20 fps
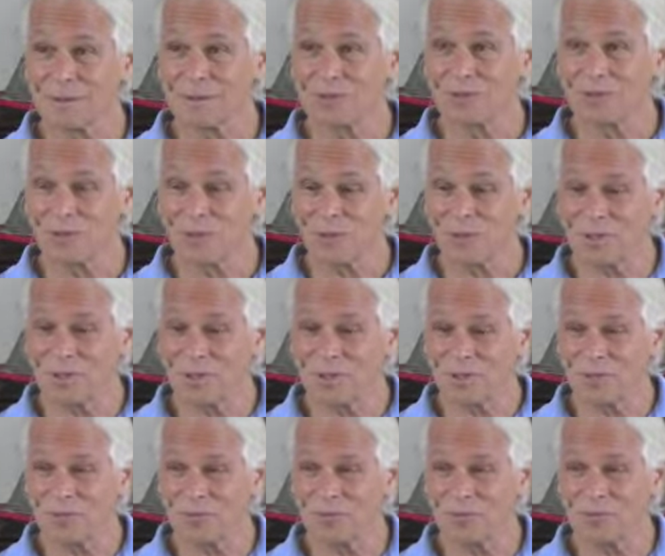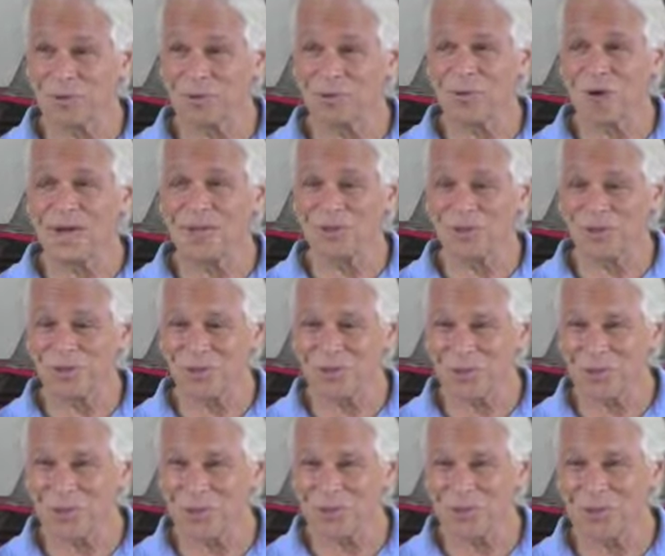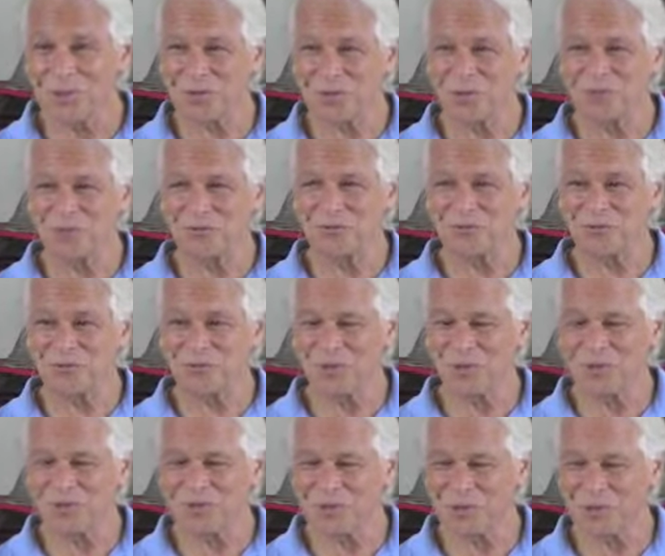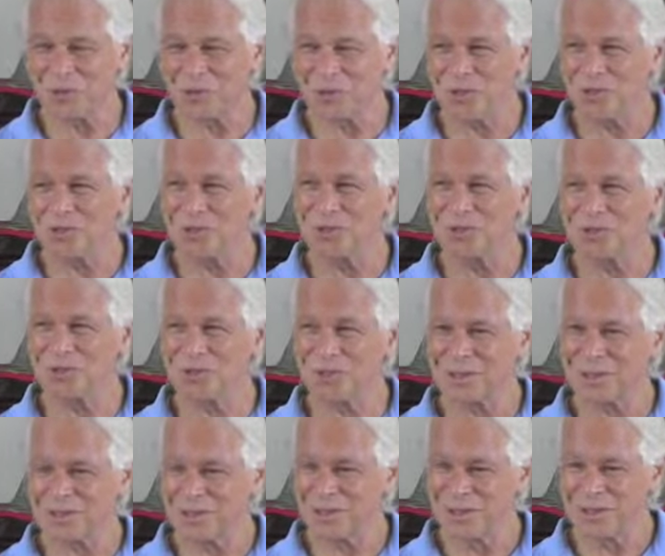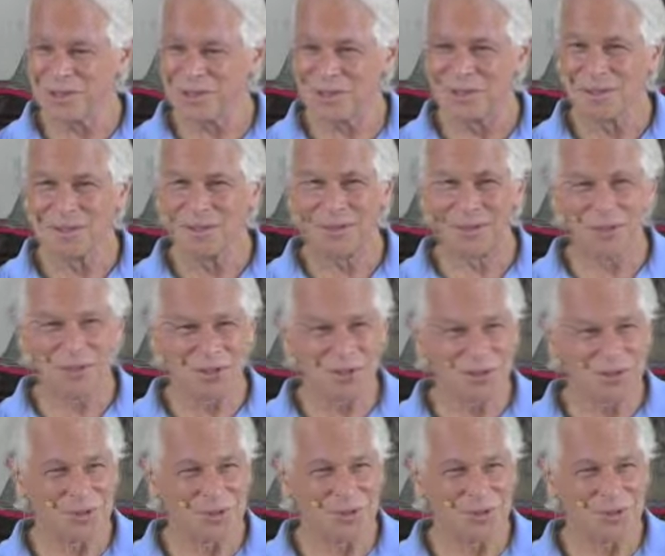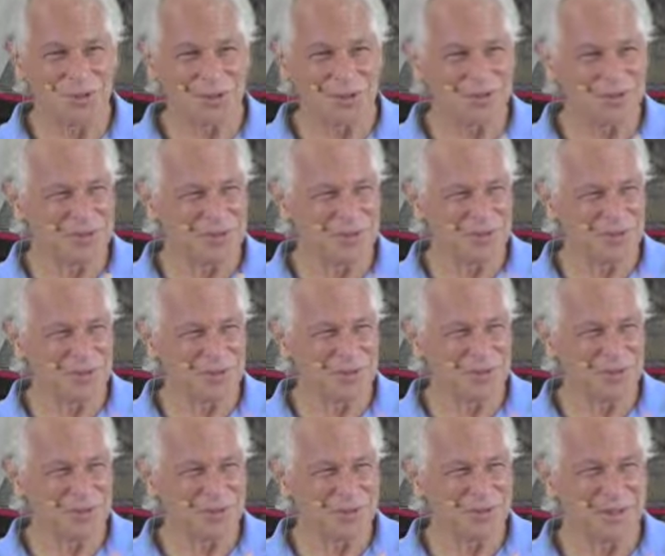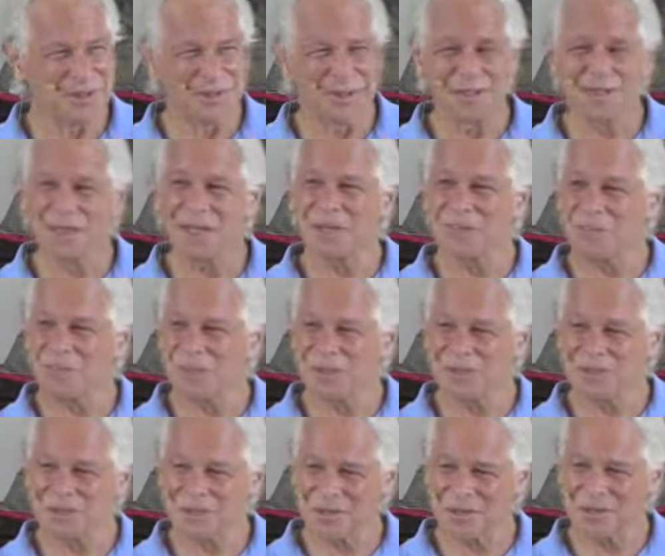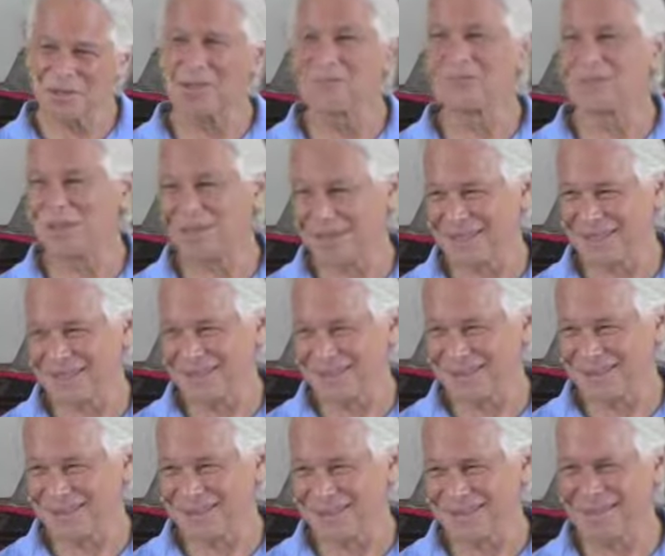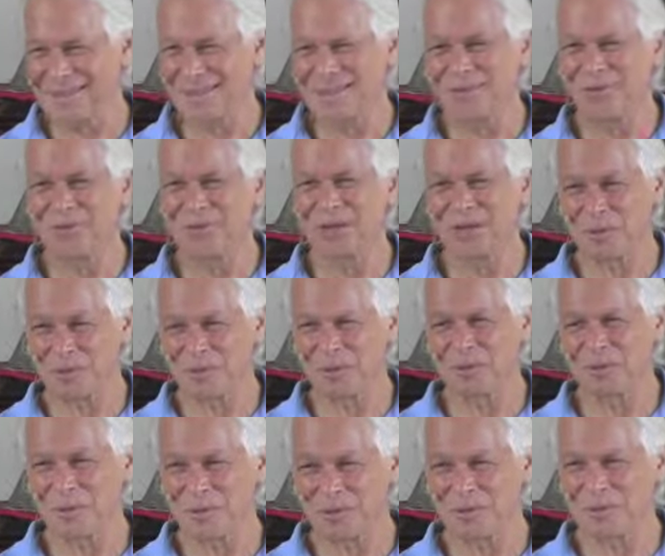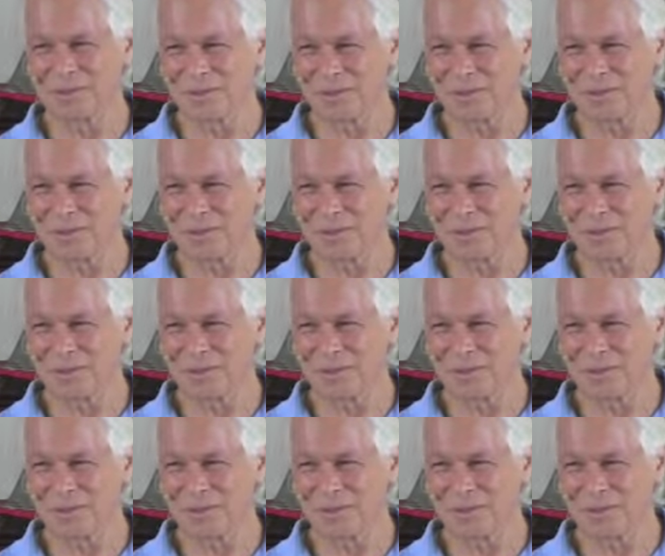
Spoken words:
If we watch this over these next few days, we would see it slowly begin to not be as lovely, not as vibrant.